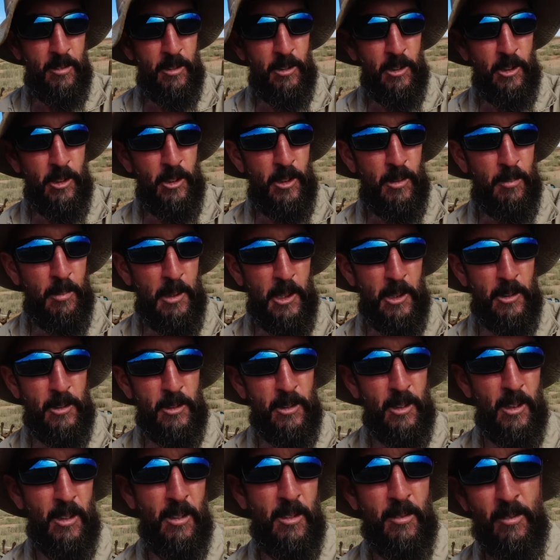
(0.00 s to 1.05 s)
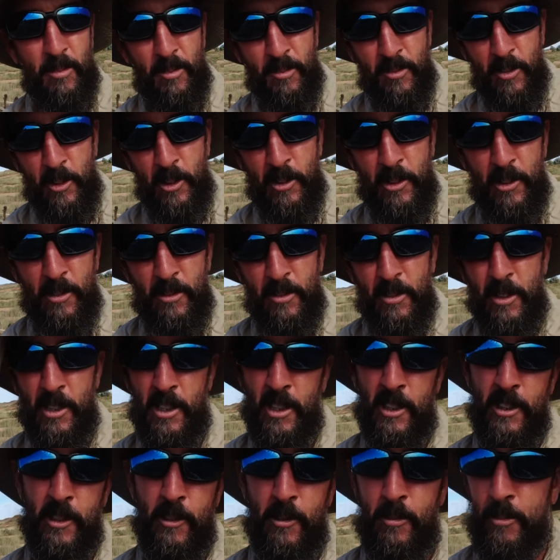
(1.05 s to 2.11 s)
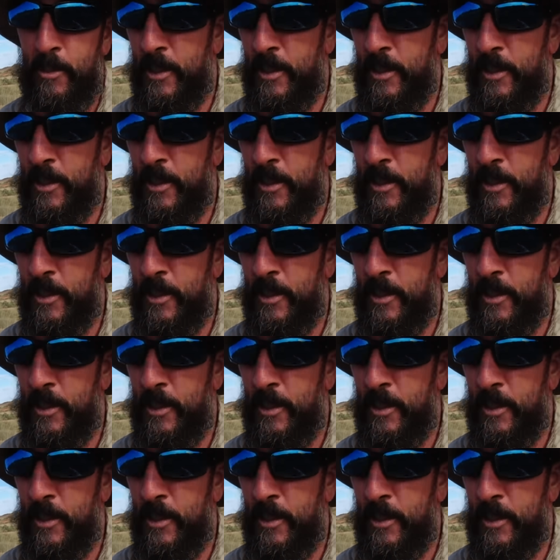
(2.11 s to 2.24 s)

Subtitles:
for new spots, a few like little